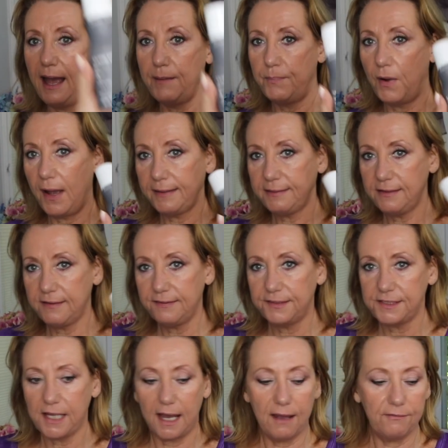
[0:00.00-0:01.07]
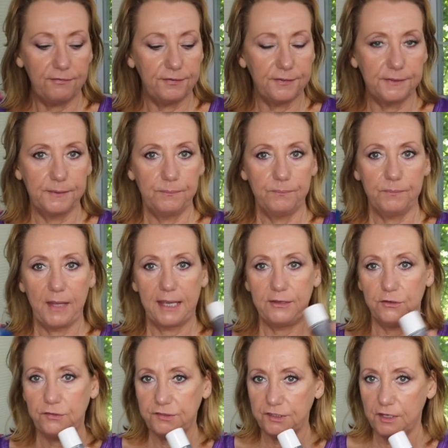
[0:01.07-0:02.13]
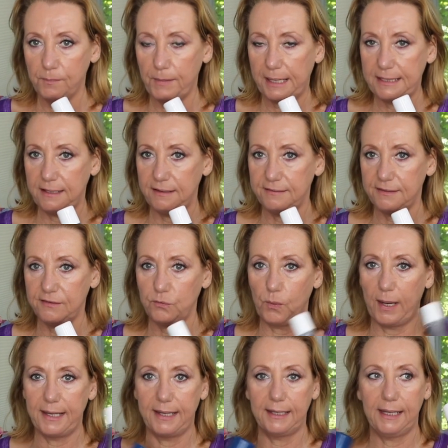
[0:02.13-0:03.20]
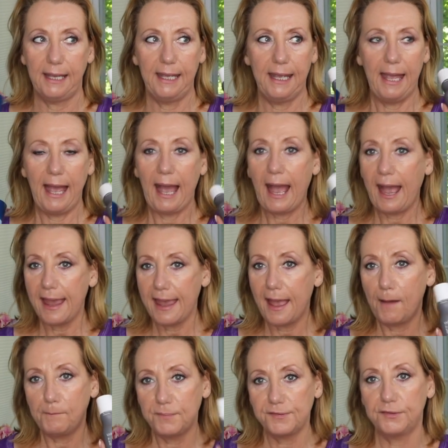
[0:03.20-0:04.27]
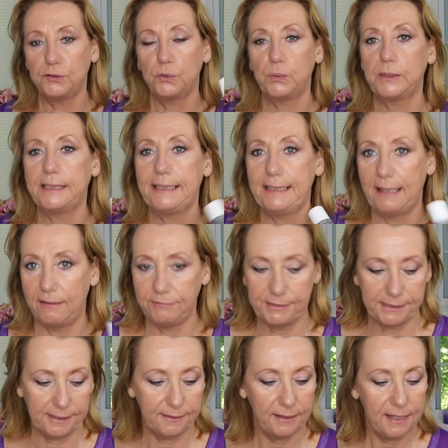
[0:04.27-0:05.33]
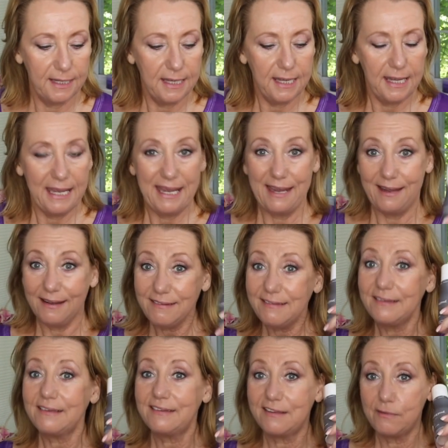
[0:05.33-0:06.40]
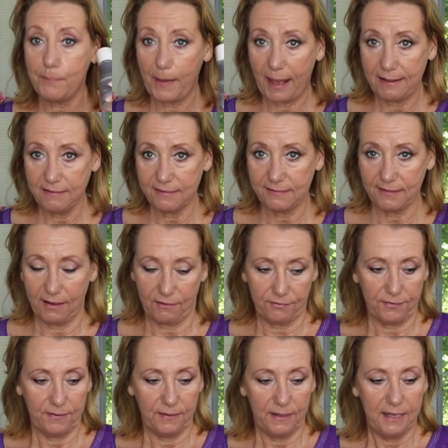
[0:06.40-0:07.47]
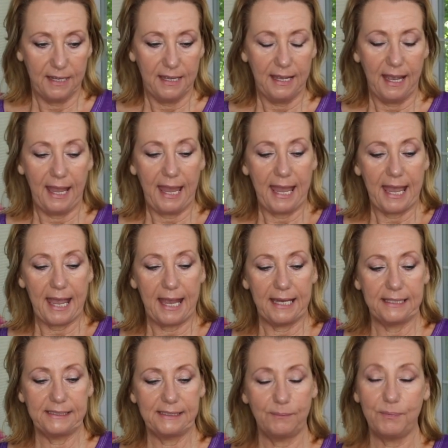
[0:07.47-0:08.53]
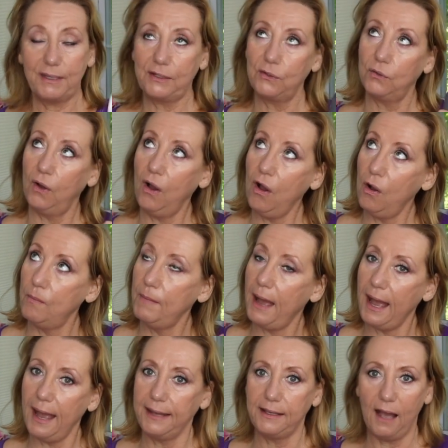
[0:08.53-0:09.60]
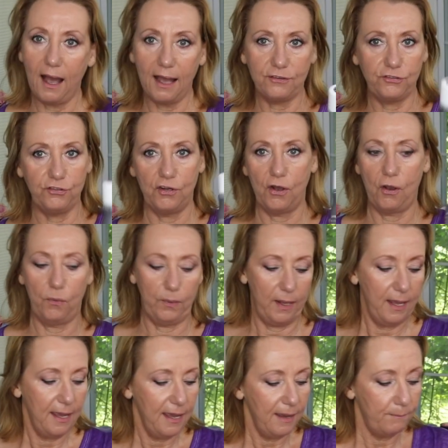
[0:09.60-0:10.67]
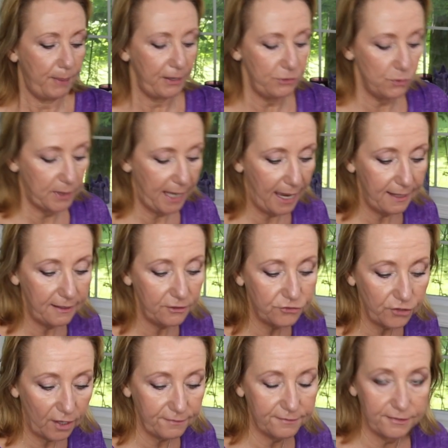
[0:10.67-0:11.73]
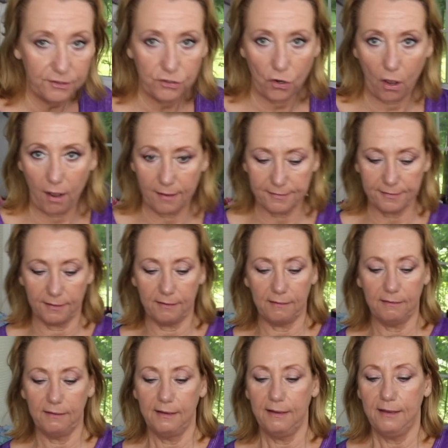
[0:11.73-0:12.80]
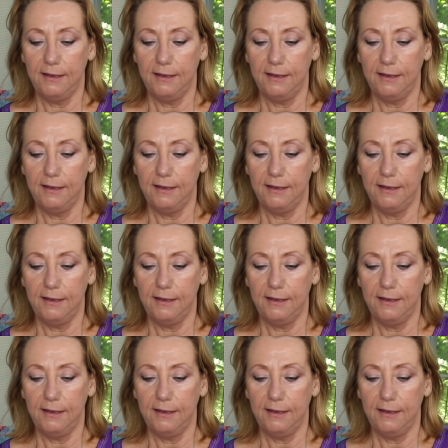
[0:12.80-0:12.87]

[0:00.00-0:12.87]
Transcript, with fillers: I bought this stuff. I used it at my niece's wedding. I absolutely loved it. It's expensive. And I'm thinking, oh my gosh, you know, but you can adjust the nozzle,